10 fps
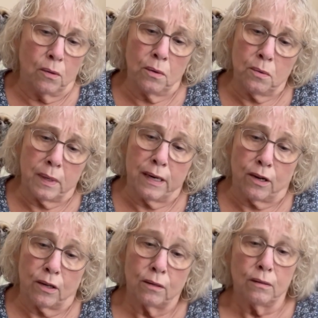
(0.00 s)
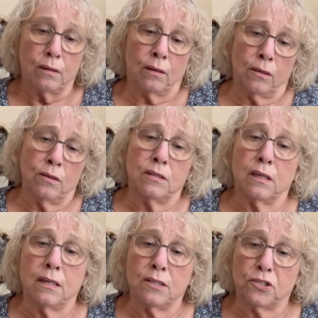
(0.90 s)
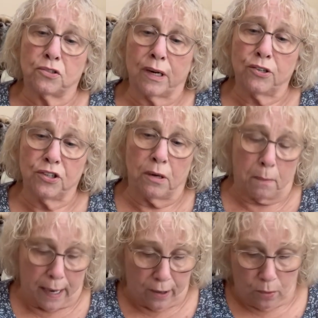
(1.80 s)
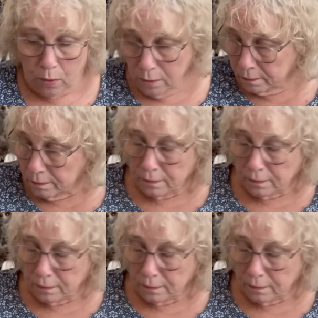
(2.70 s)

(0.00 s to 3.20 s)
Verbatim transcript: Ooh, it includes an instruction manual.